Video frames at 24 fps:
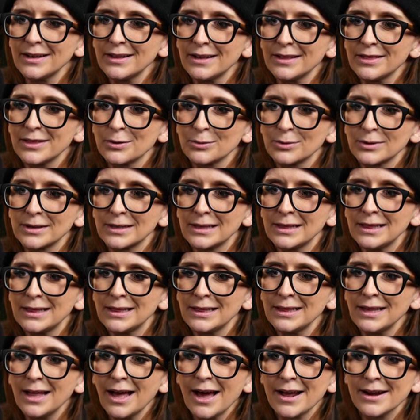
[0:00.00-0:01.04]
There were a
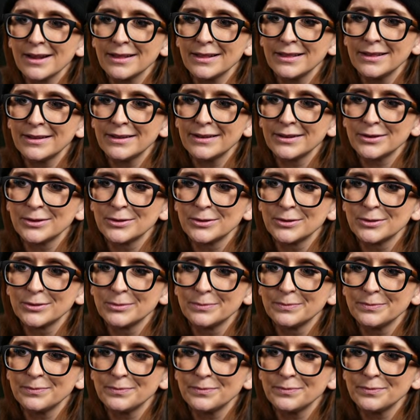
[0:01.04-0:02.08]
lot of little
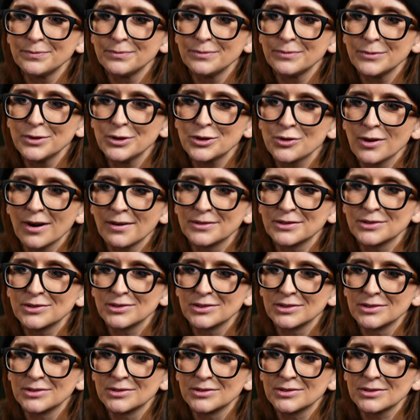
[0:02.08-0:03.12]

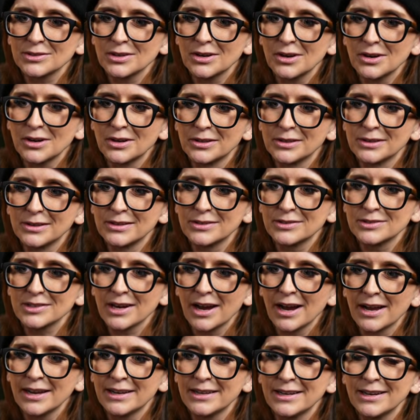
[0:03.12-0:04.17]
crevices on this
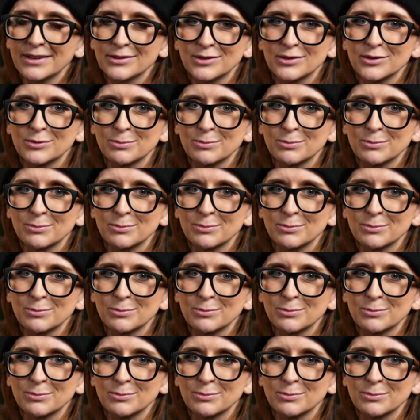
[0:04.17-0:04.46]
guy. He has his